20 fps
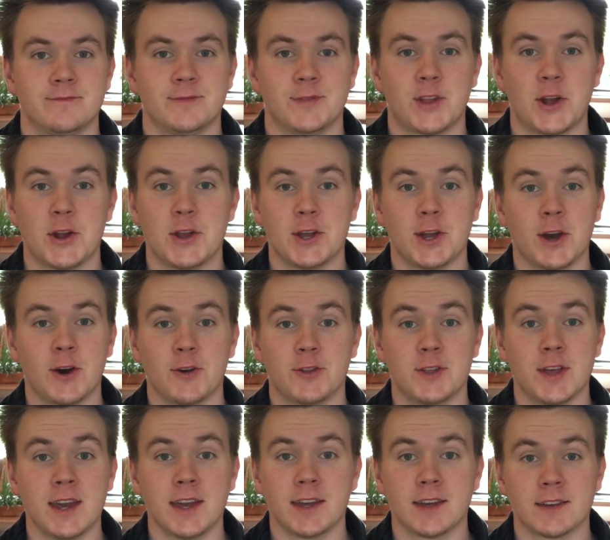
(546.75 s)
There you go.
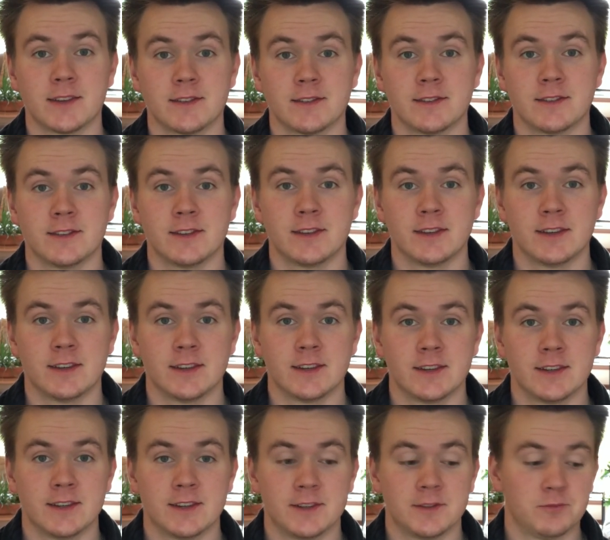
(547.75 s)
Think.
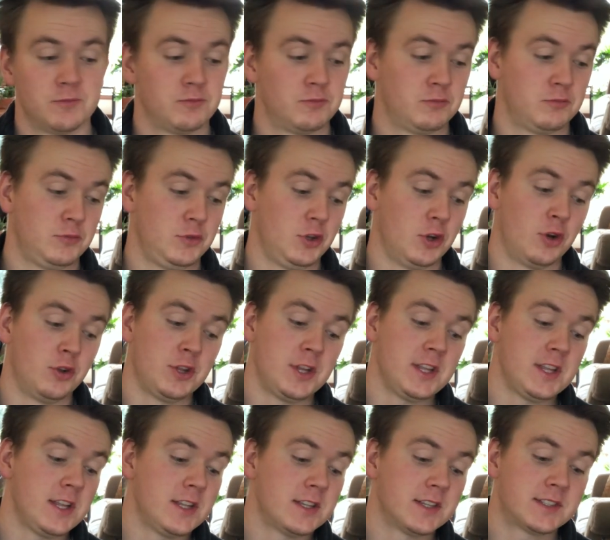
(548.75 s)
You only
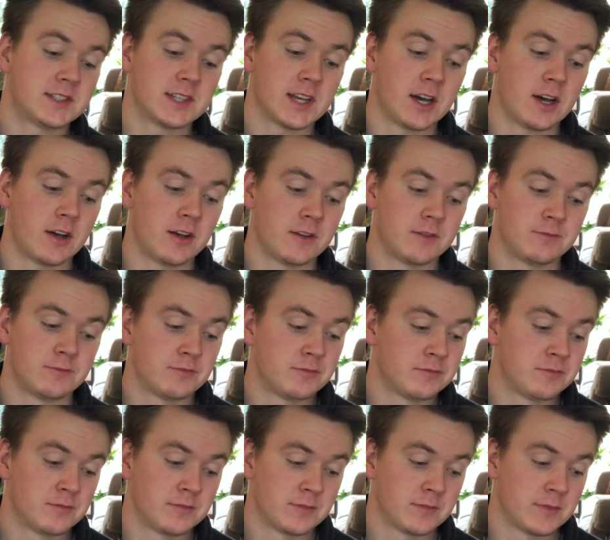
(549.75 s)
need to sell
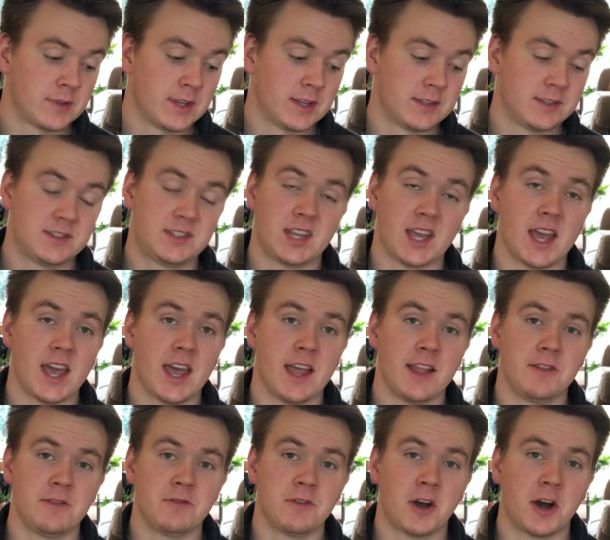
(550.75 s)

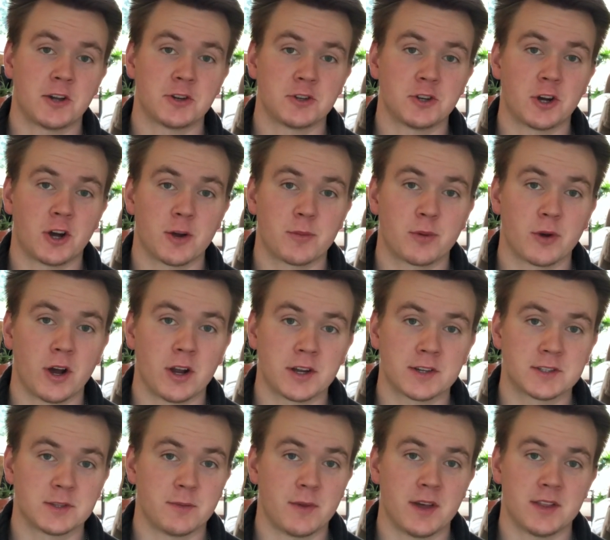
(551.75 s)
10 $100
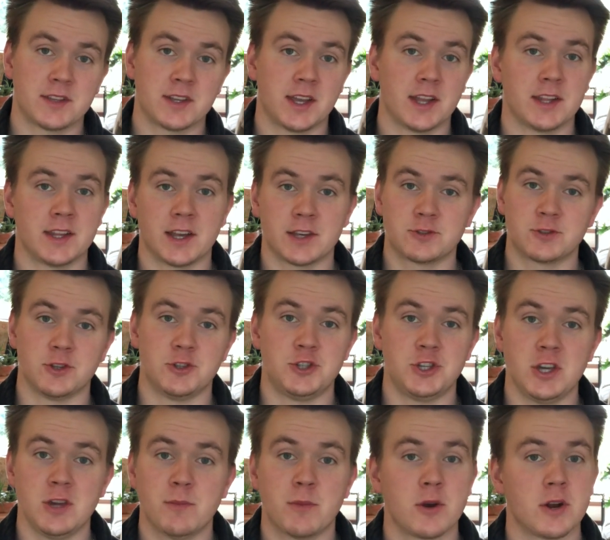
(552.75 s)
products a month to get an extra
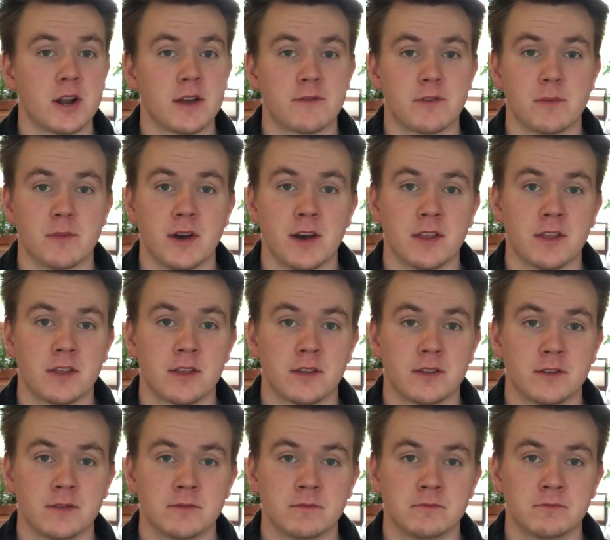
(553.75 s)
G-Bird every month.
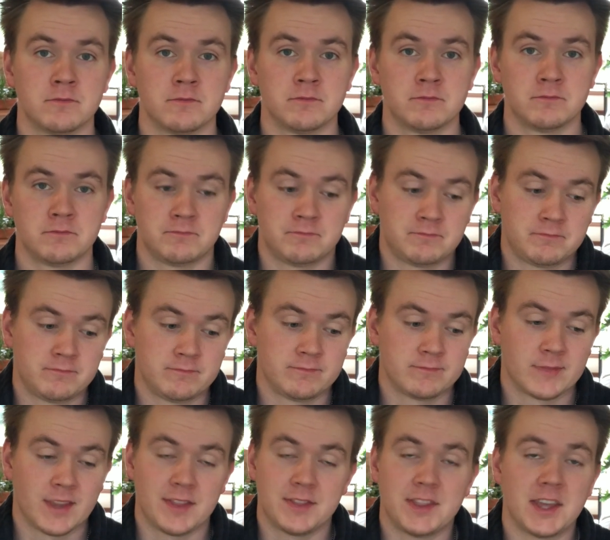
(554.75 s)

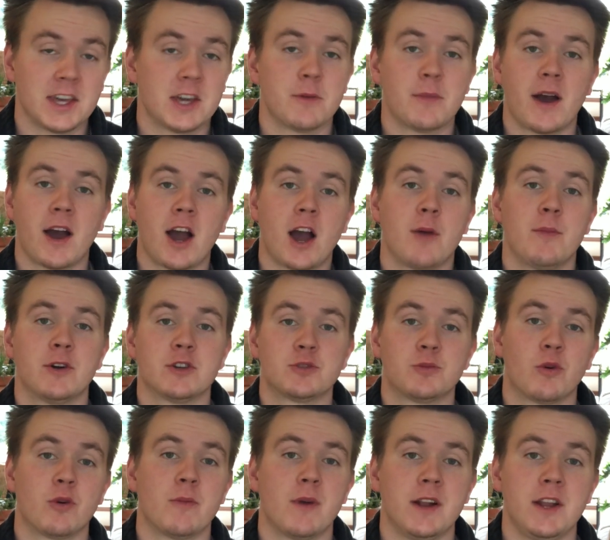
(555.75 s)
Think about how much
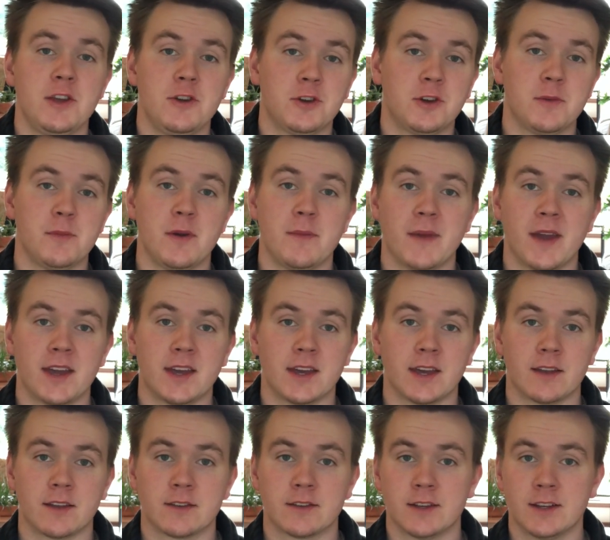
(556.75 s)
more money you could be
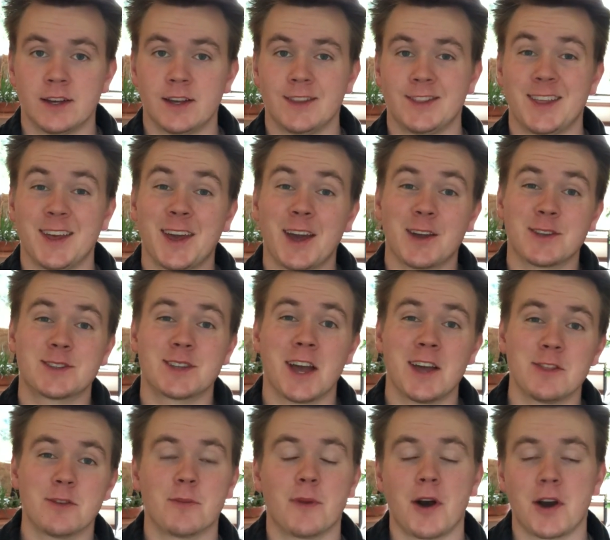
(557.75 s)
making. Think
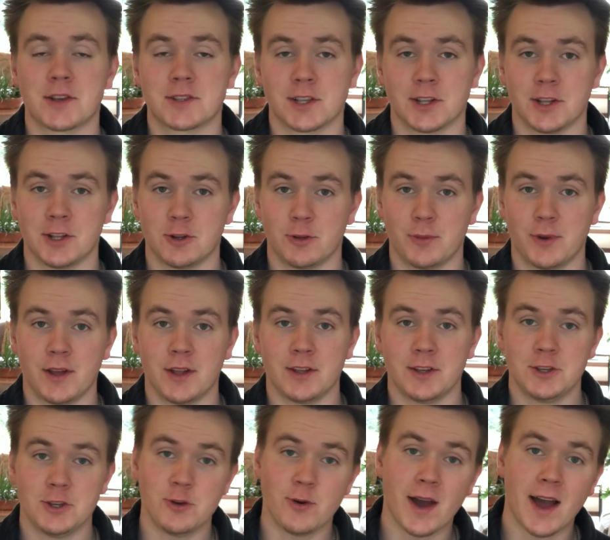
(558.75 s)
outside the box a little bit.
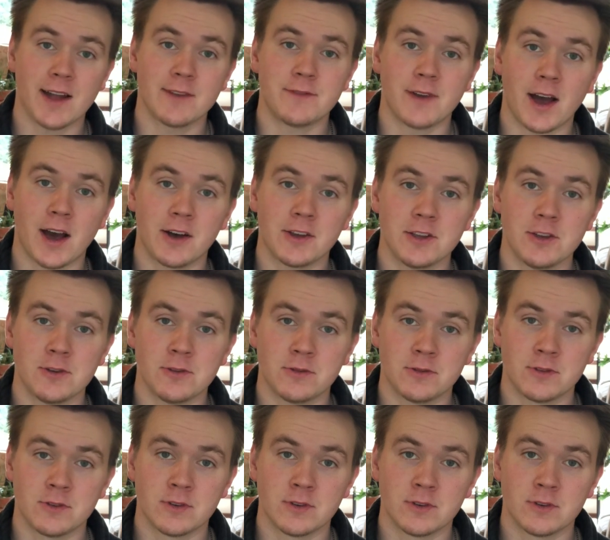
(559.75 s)
You add value,